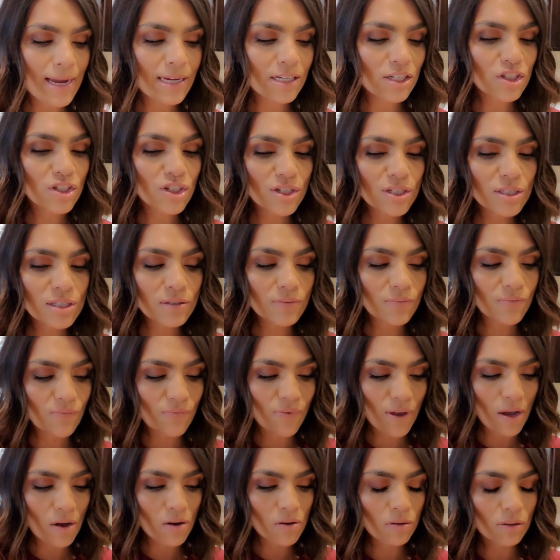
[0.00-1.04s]
I just
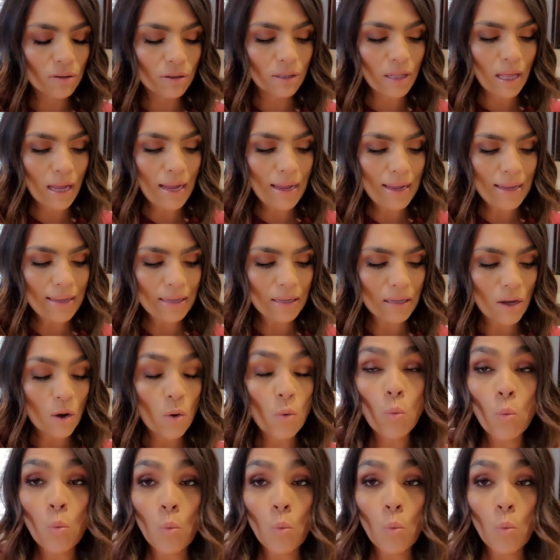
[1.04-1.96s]
felt like,